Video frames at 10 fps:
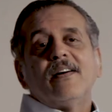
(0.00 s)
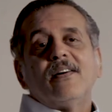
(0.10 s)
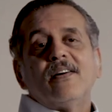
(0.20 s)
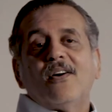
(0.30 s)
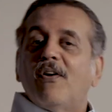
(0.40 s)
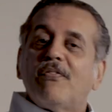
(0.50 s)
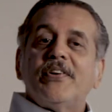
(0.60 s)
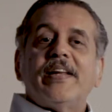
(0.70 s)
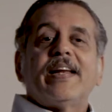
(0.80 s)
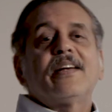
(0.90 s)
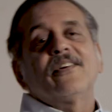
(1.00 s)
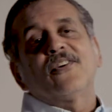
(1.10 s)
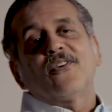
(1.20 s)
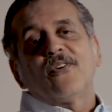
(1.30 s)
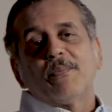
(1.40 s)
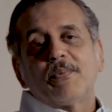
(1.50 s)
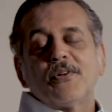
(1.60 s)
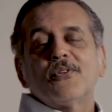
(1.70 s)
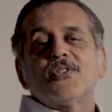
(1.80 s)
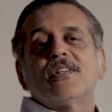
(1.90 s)
uh, of the director or the
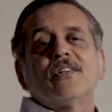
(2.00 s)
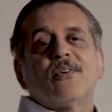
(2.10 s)
producer